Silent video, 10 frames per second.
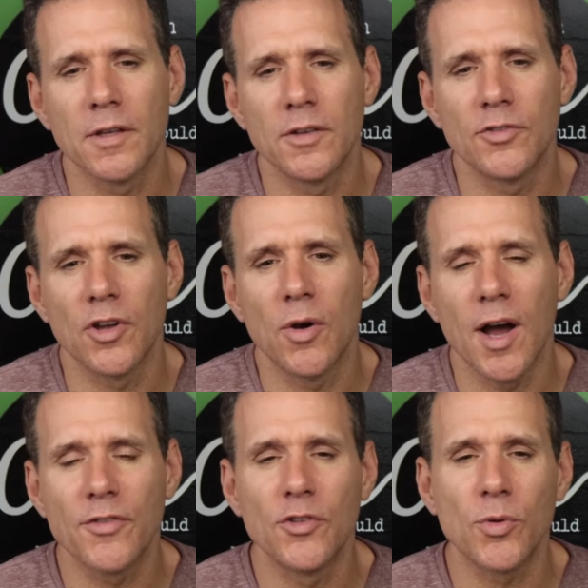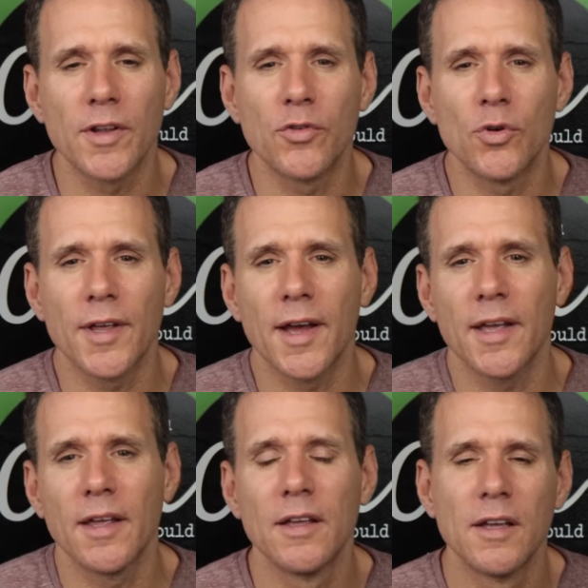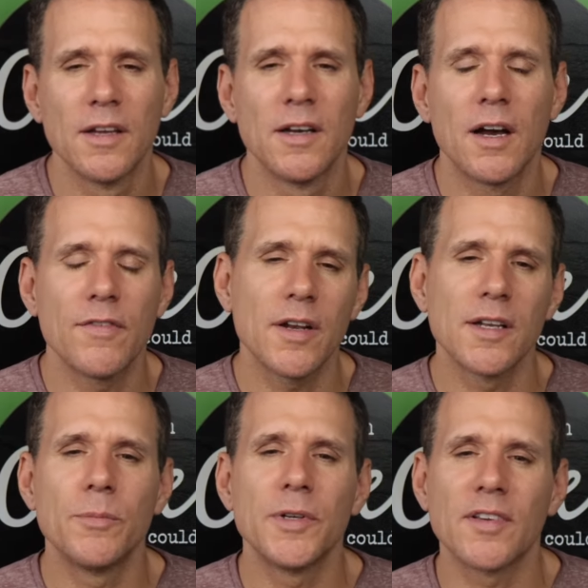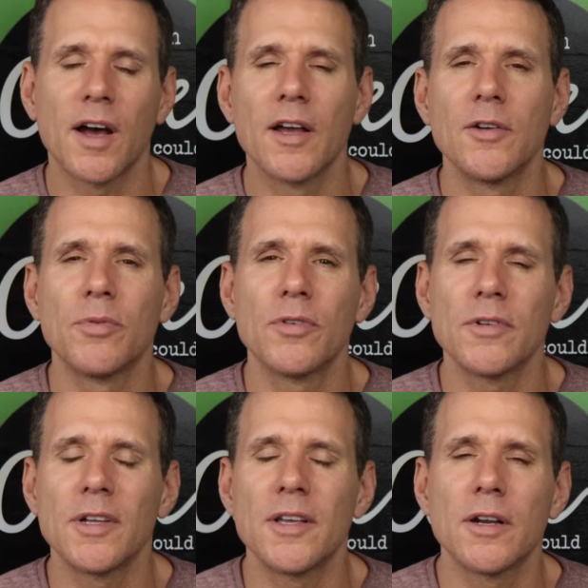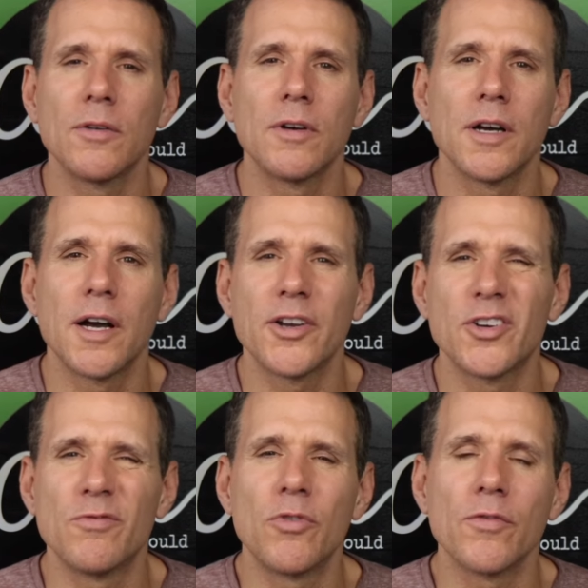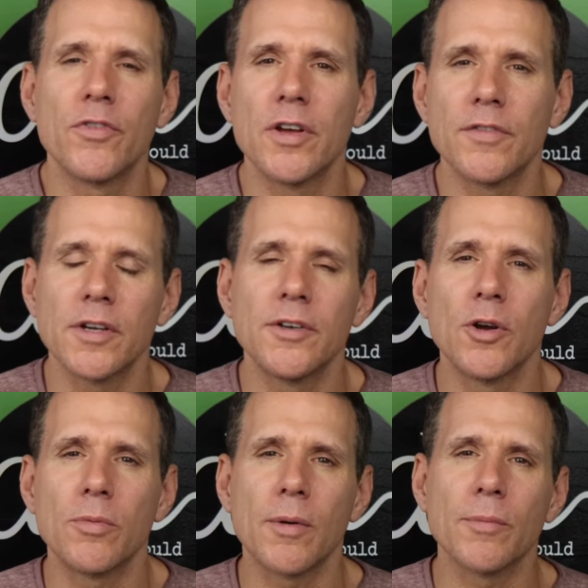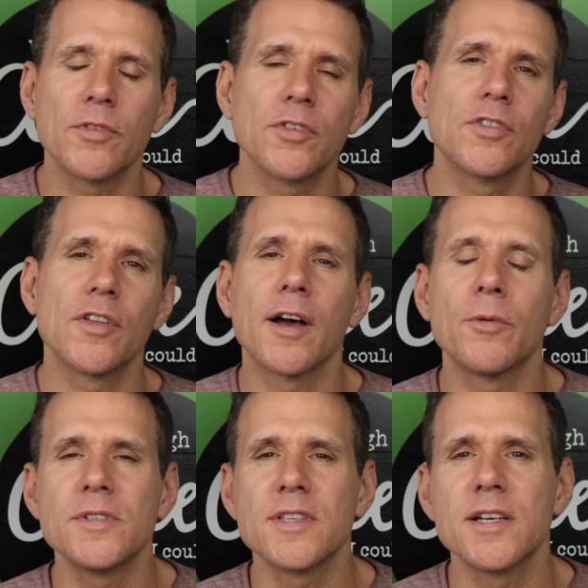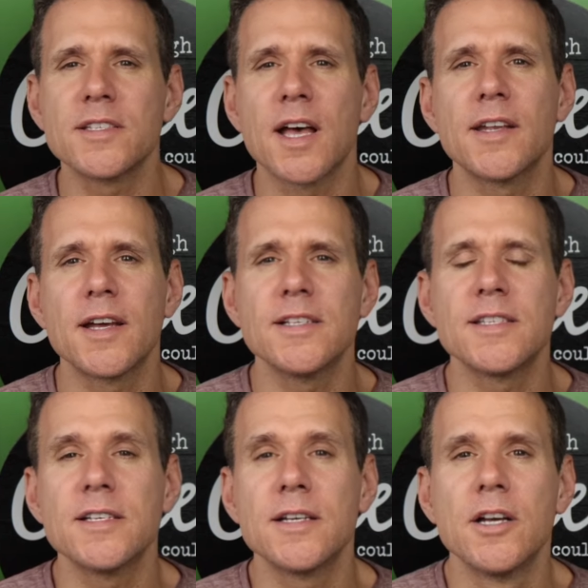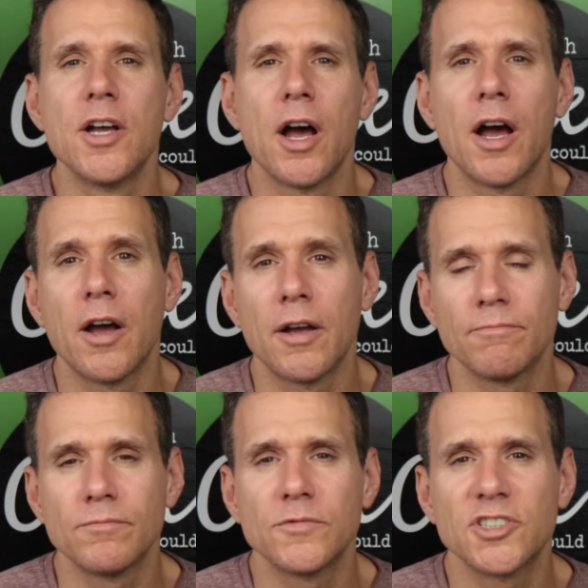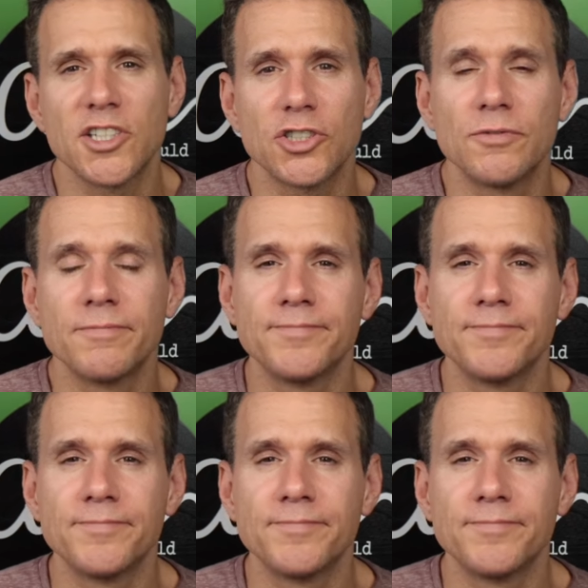So after the 24k, I felt a little bit tired, but you know, I could run further, no problems. So that was Saturday's session.